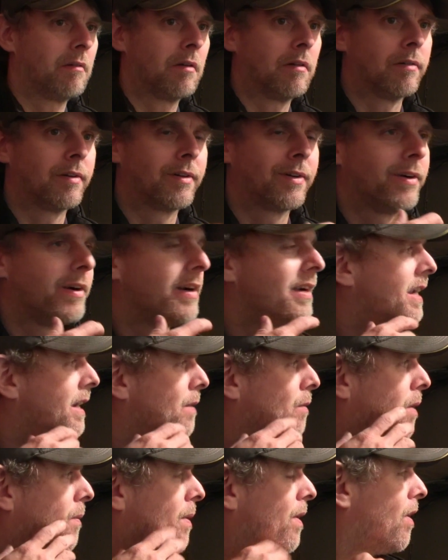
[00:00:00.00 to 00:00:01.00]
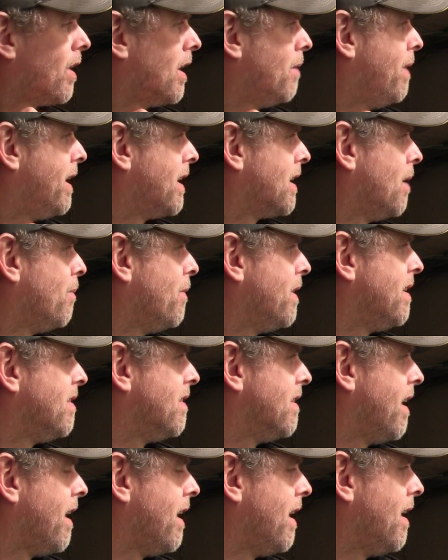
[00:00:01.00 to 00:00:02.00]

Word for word: oh crikey well we're not going to make our money today